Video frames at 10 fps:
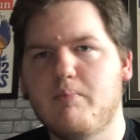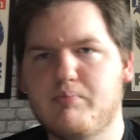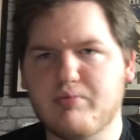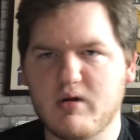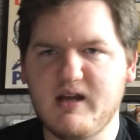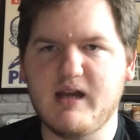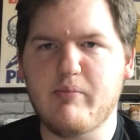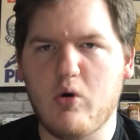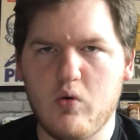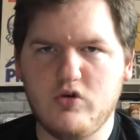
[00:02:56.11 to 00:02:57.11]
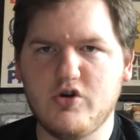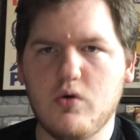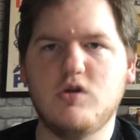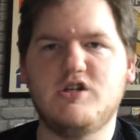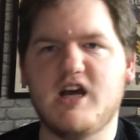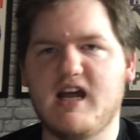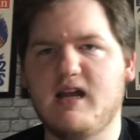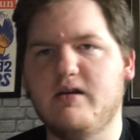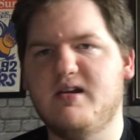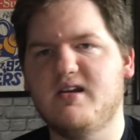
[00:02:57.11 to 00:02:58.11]
bringing Paul George
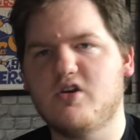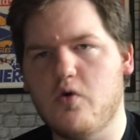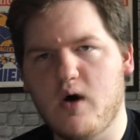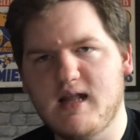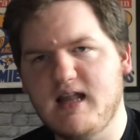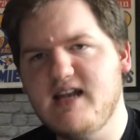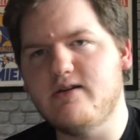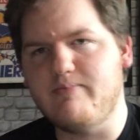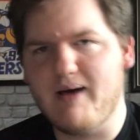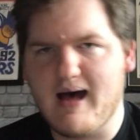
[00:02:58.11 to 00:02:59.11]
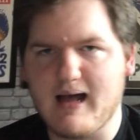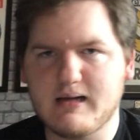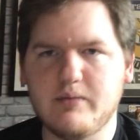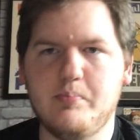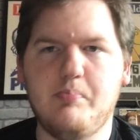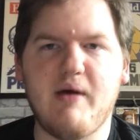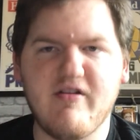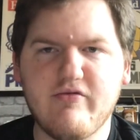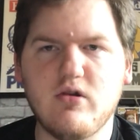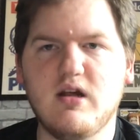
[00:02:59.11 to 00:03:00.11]
and Kawhi Leonard back,
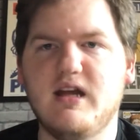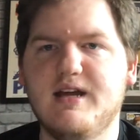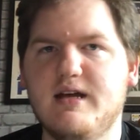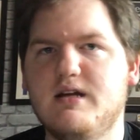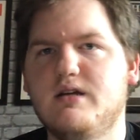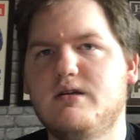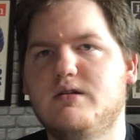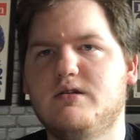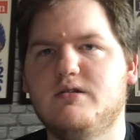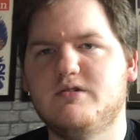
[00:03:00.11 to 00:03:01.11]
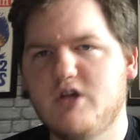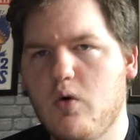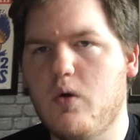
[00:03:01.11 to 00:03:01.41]
Beverly, so